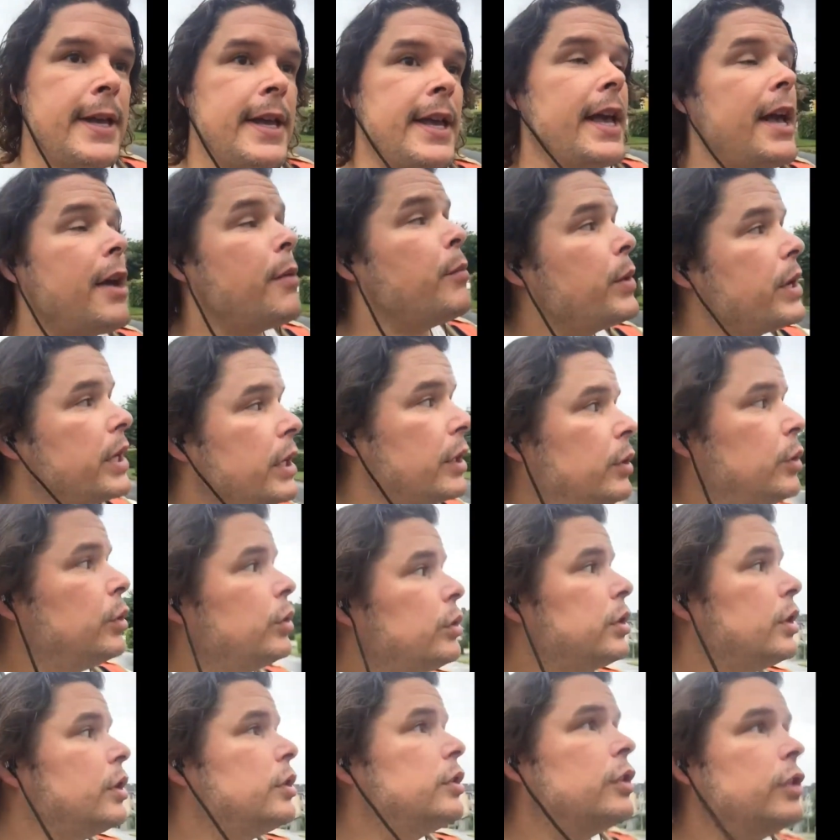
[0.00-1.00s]
And we can
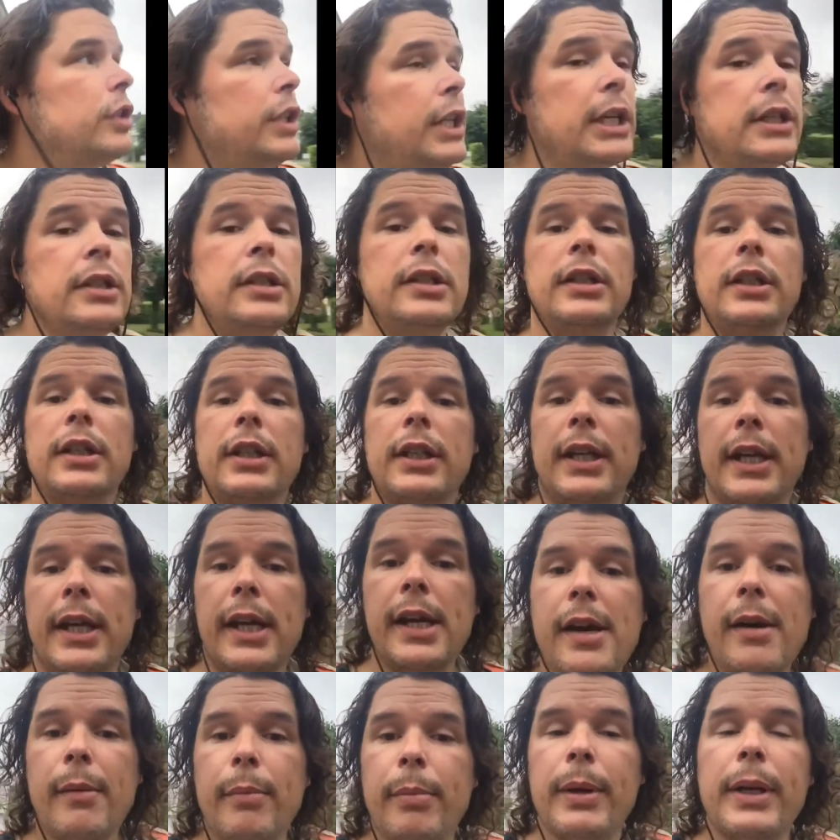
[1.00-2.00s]
also do this, get
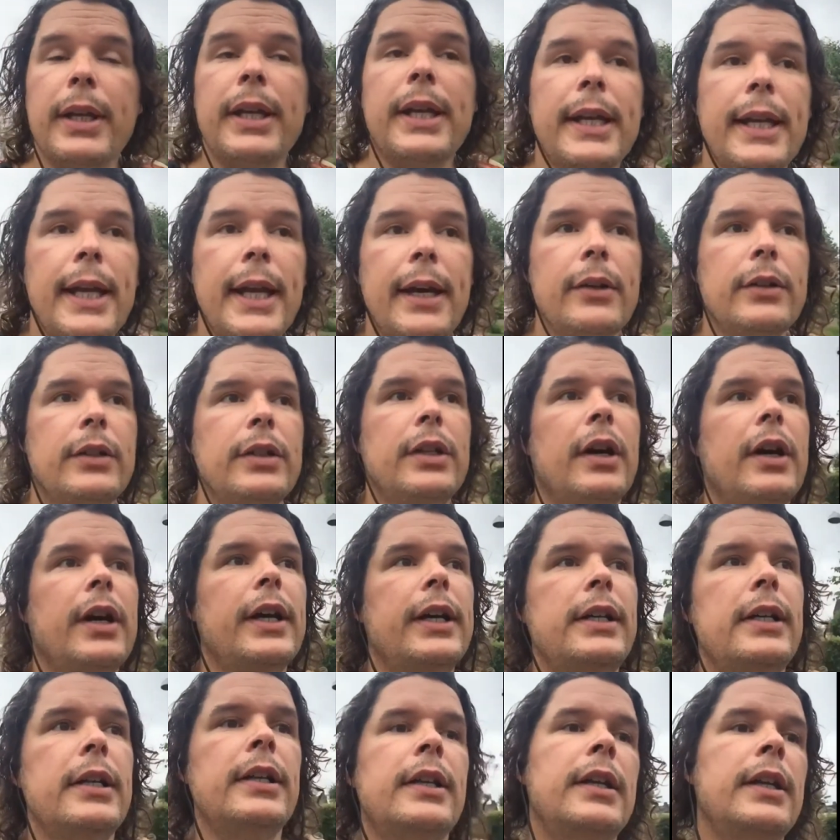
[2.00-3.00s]
up and get outside
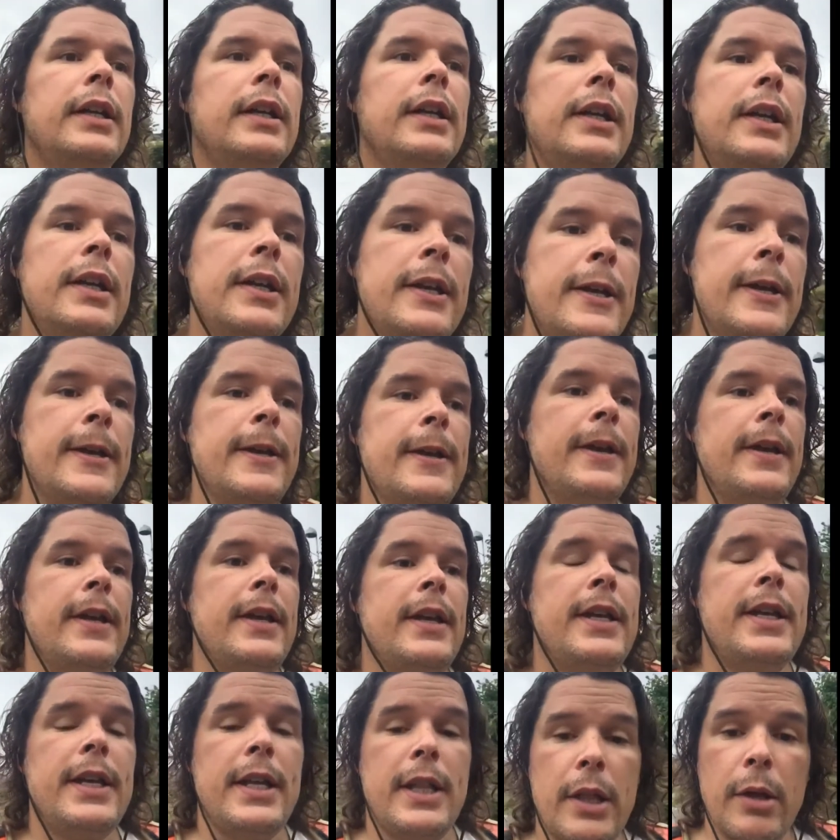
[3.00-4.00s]

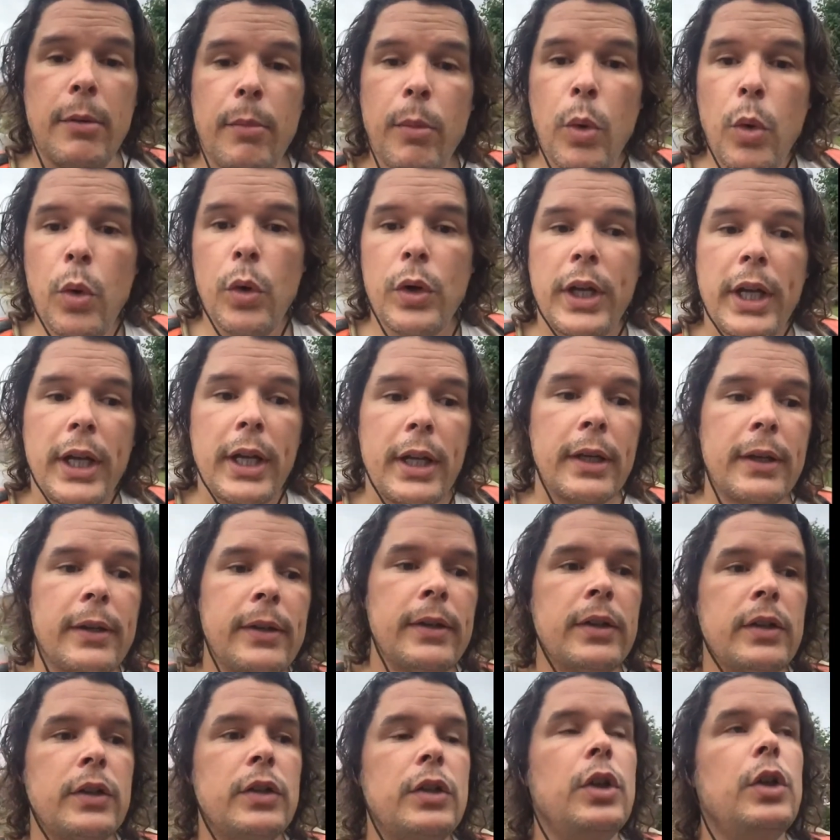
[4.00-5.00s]
in the morning
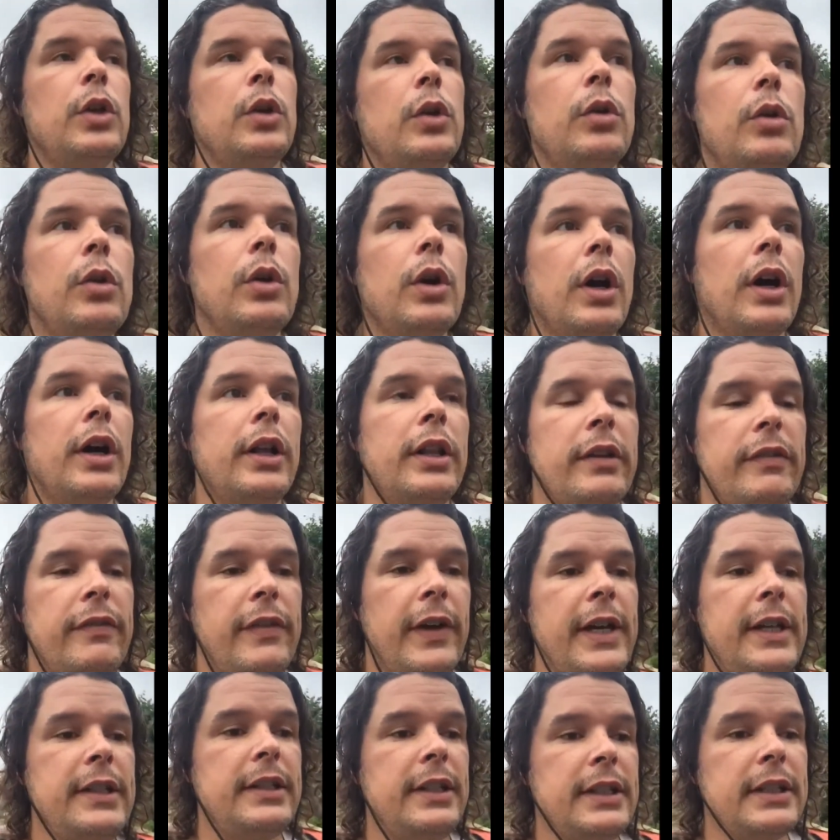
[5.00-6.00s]
to either
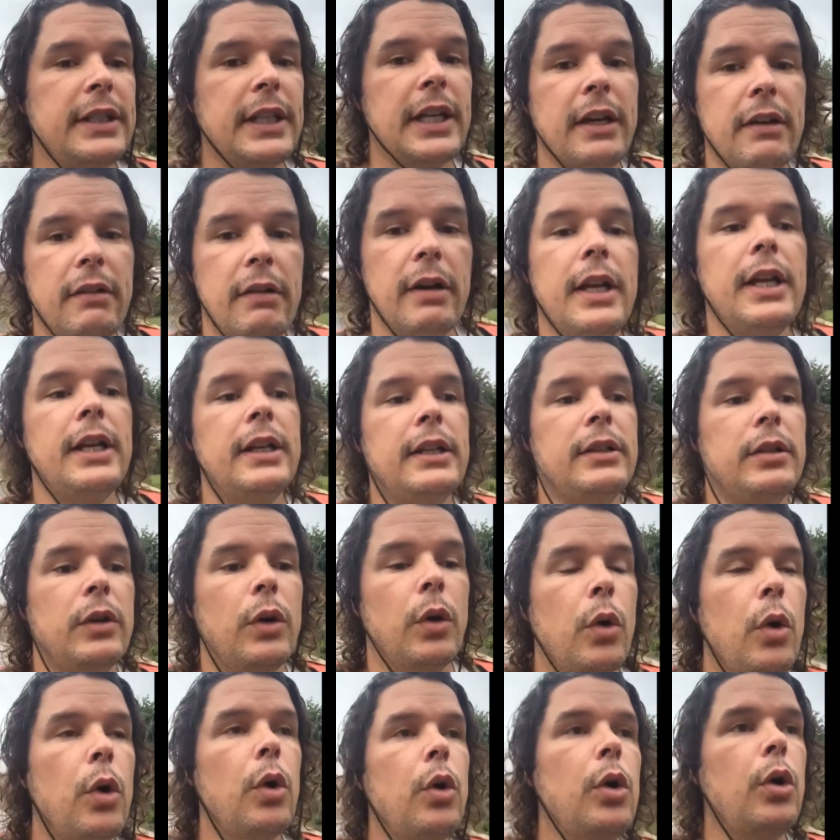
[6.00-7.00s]
phase accelerate
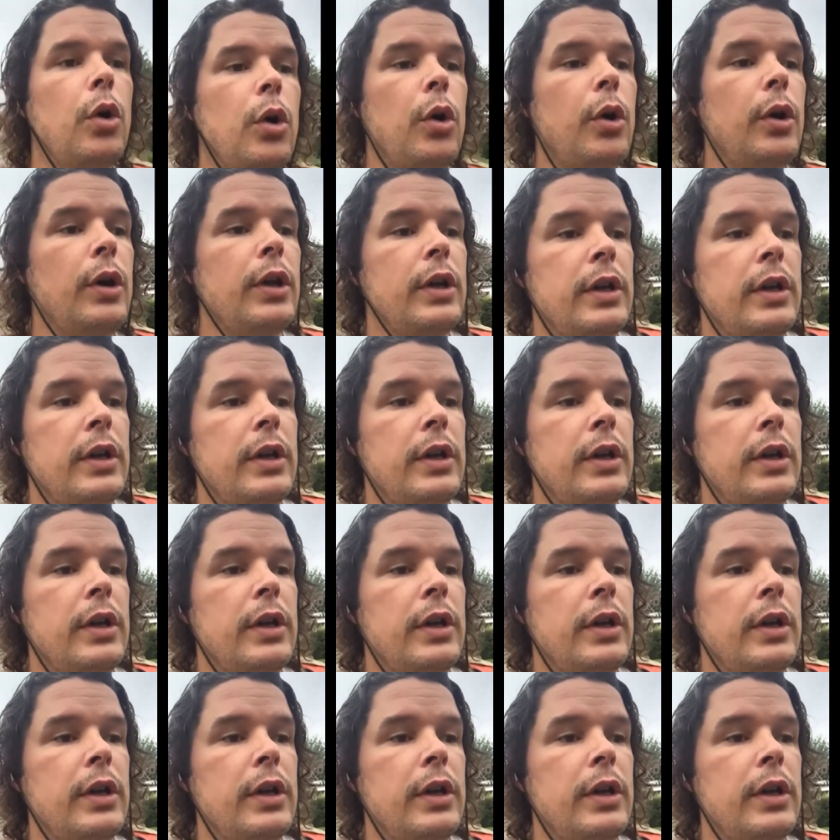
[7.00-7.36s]
or